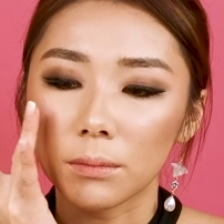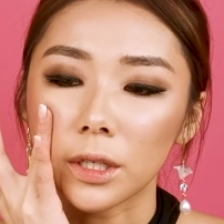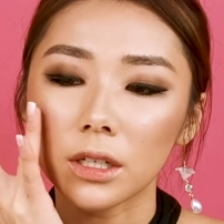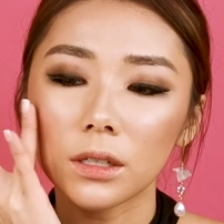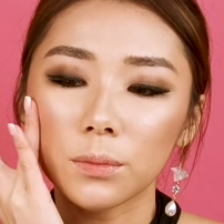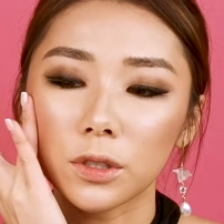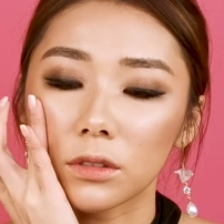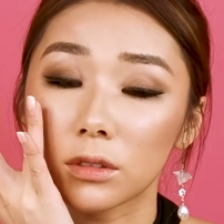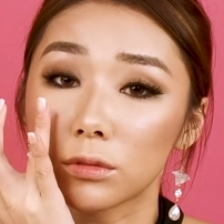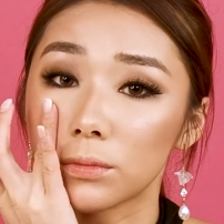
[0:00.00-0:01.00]
I'm not gonna
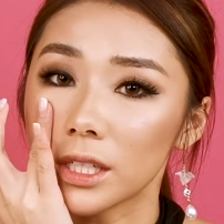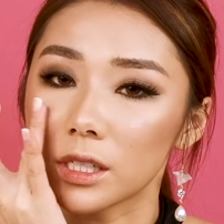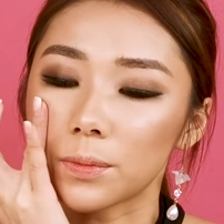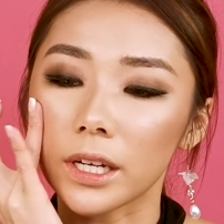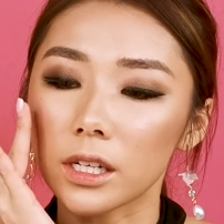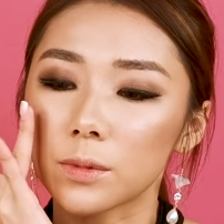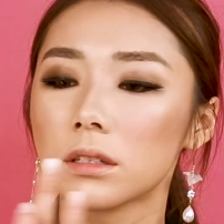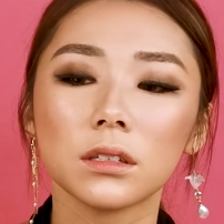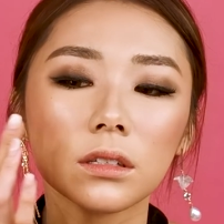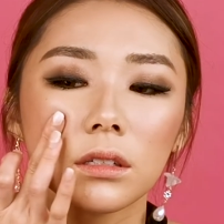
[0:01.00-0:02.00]
put too much blush,
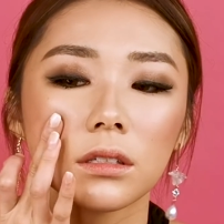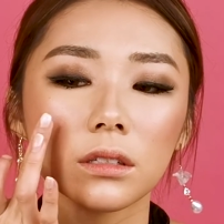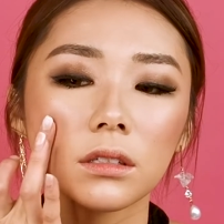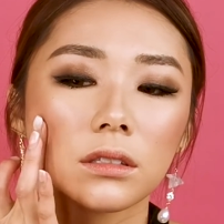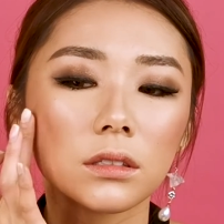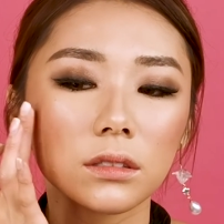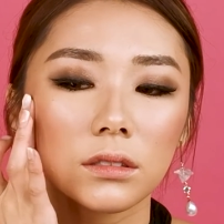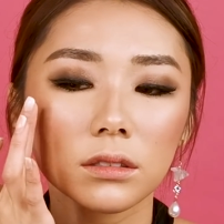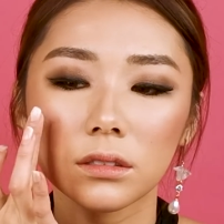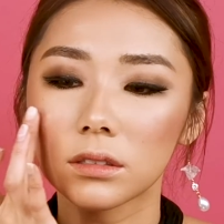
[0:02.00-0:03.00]
just not gonna take
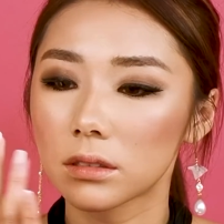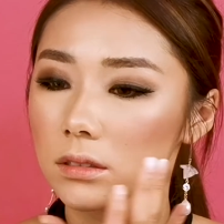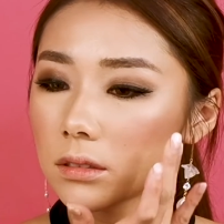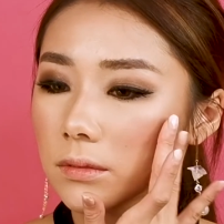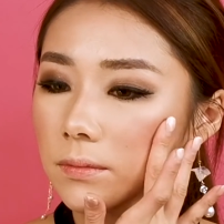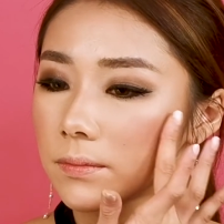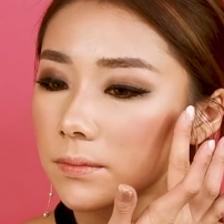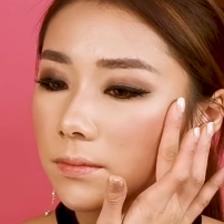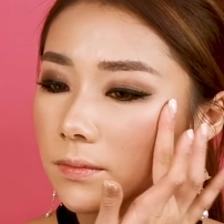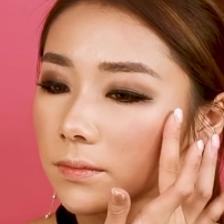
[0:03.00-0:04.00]
the attention away from
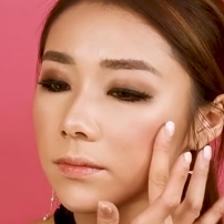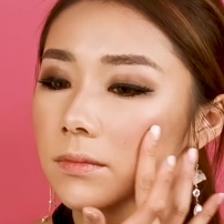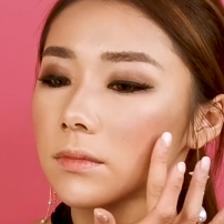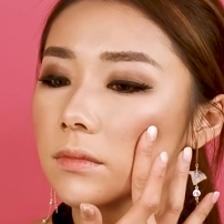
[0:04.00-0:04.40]
the eyes.